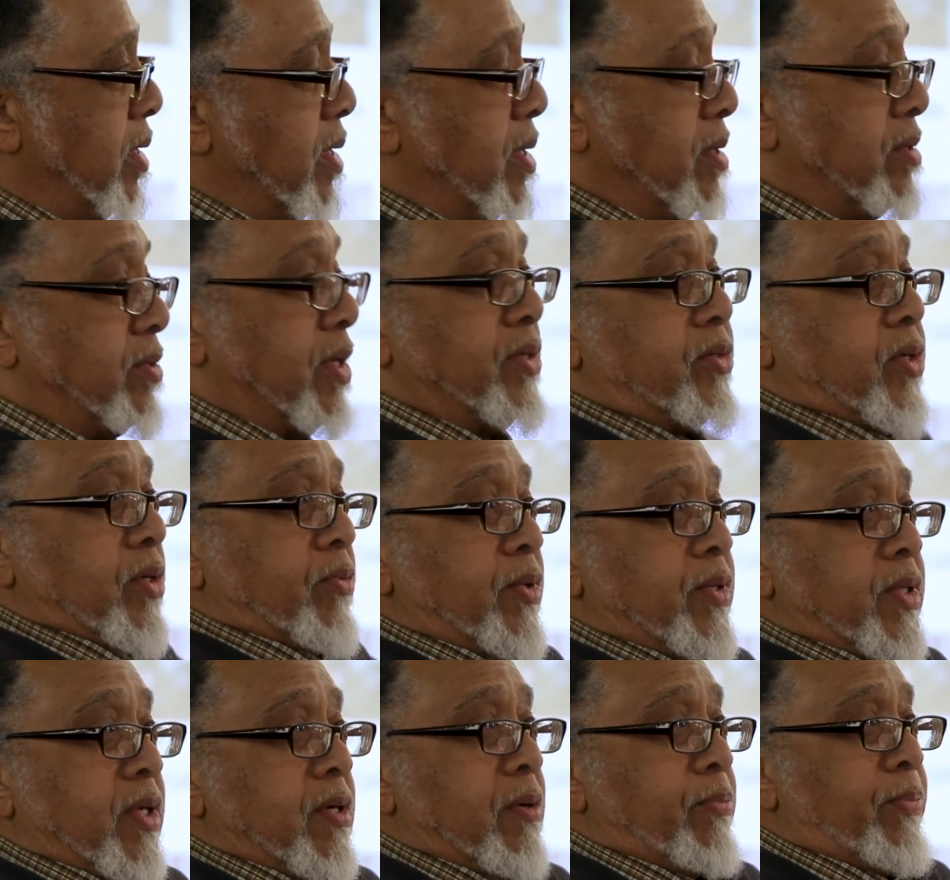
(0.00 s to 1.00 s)
So I said, well,
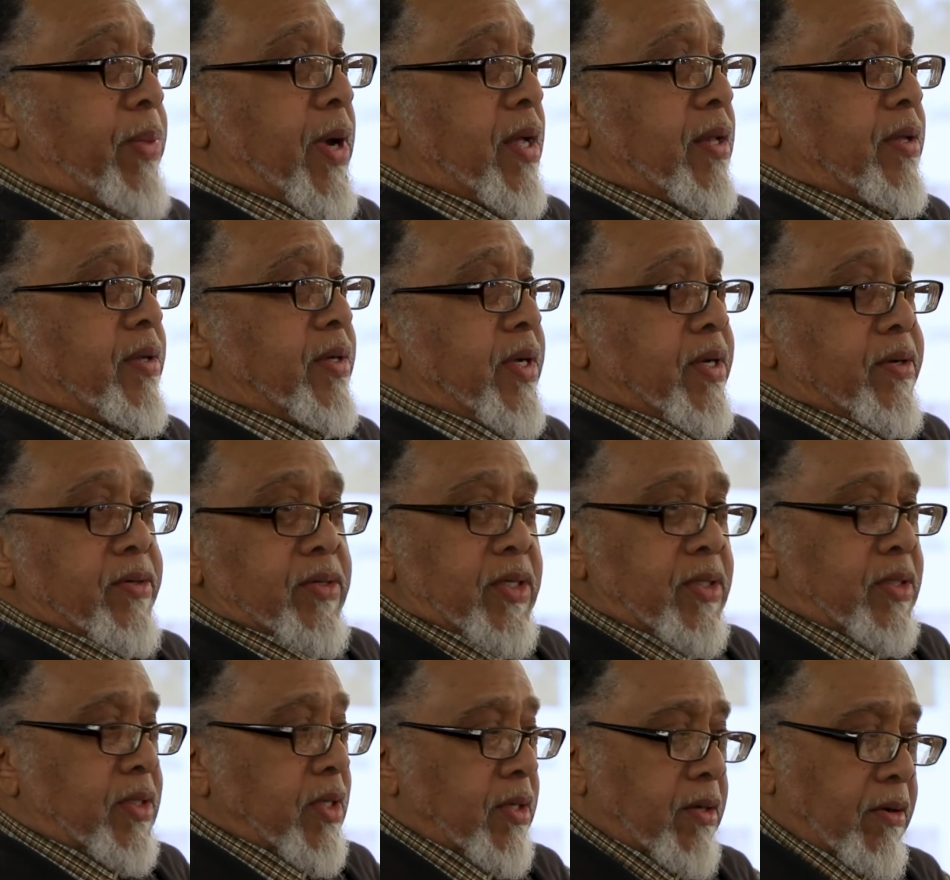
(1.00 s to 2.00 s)
you're a pollinator. She
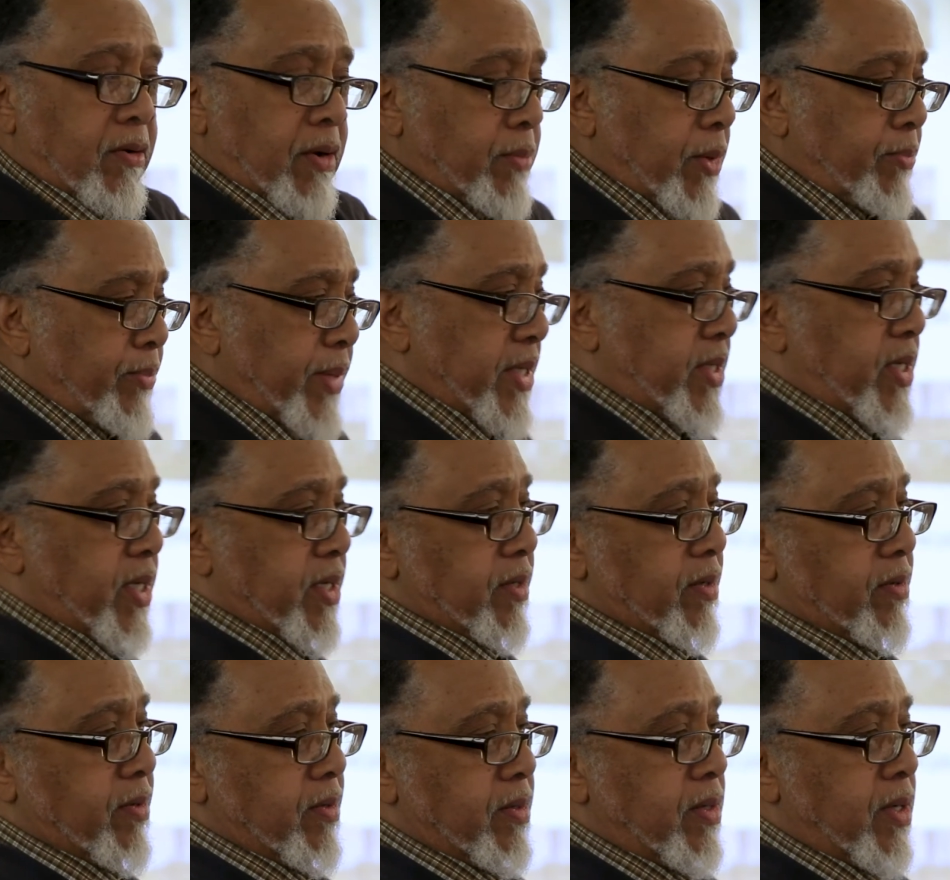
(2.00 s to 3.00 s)
said, no, I'm a bee
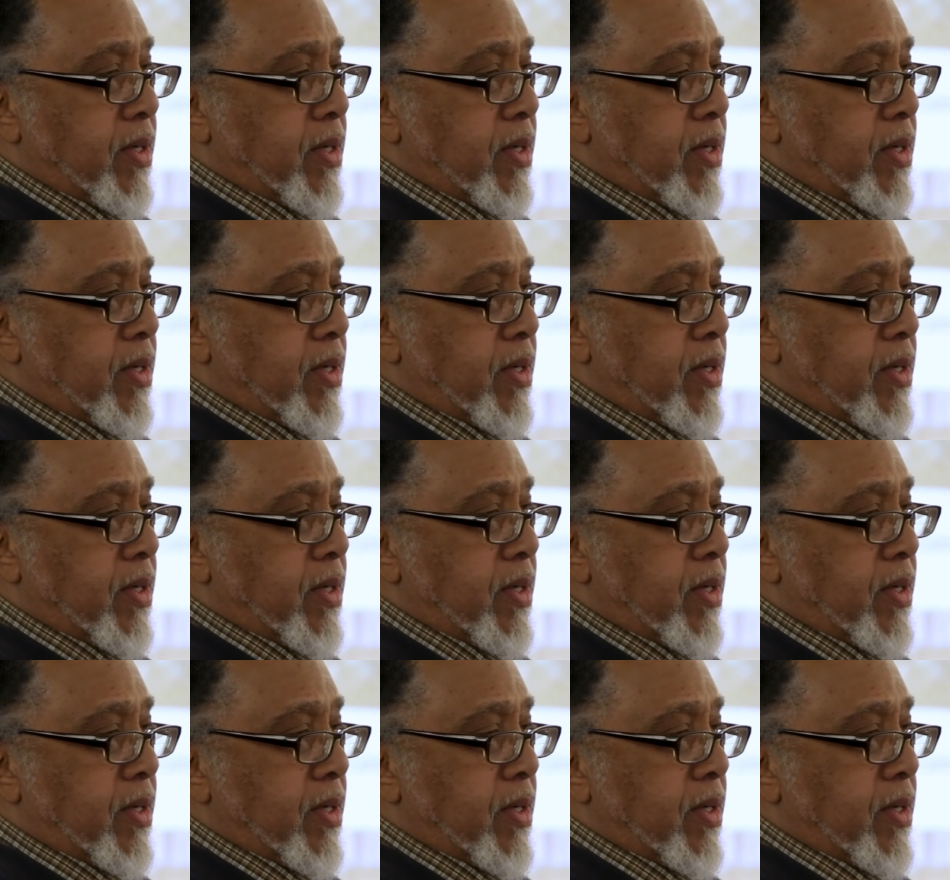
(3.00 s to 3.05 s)
tender.